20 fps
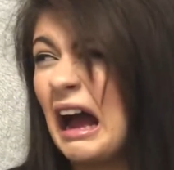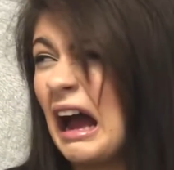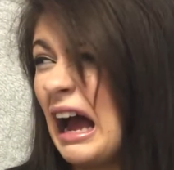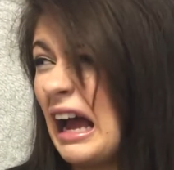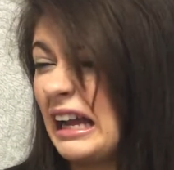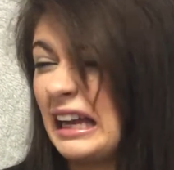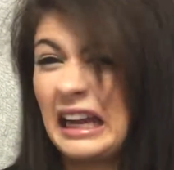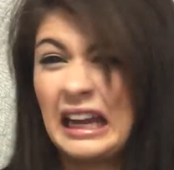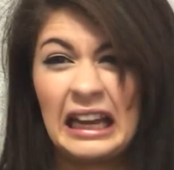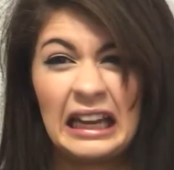
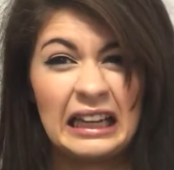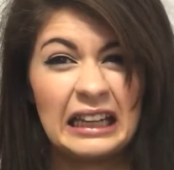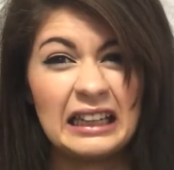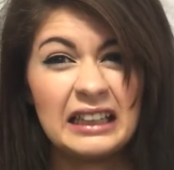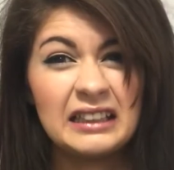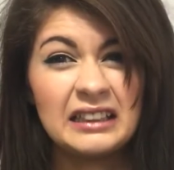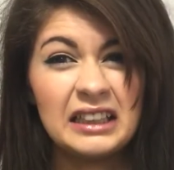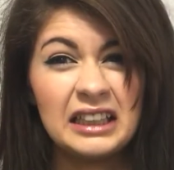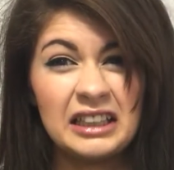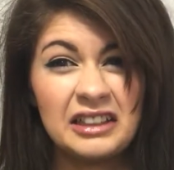I hate
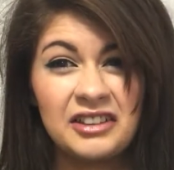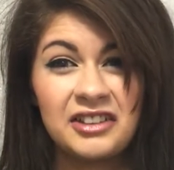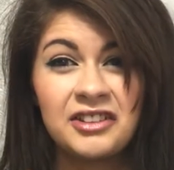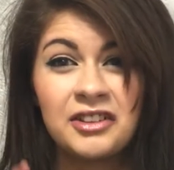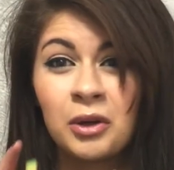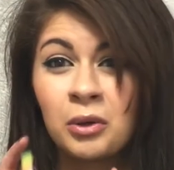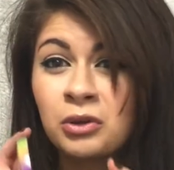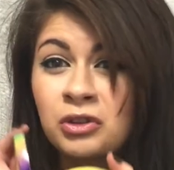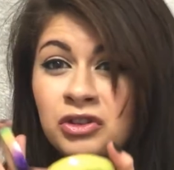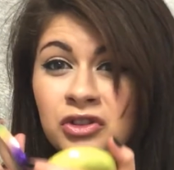it. It's
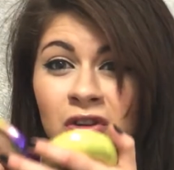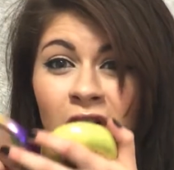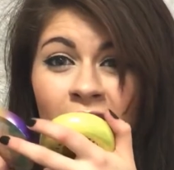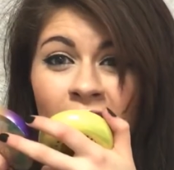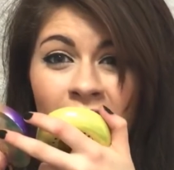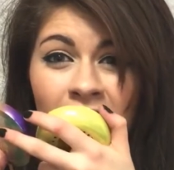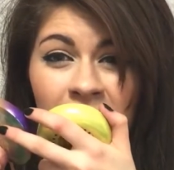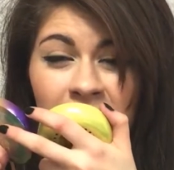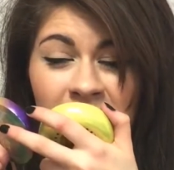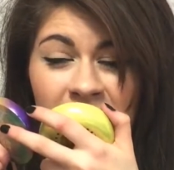so
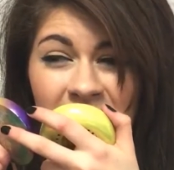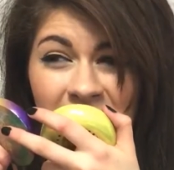strong.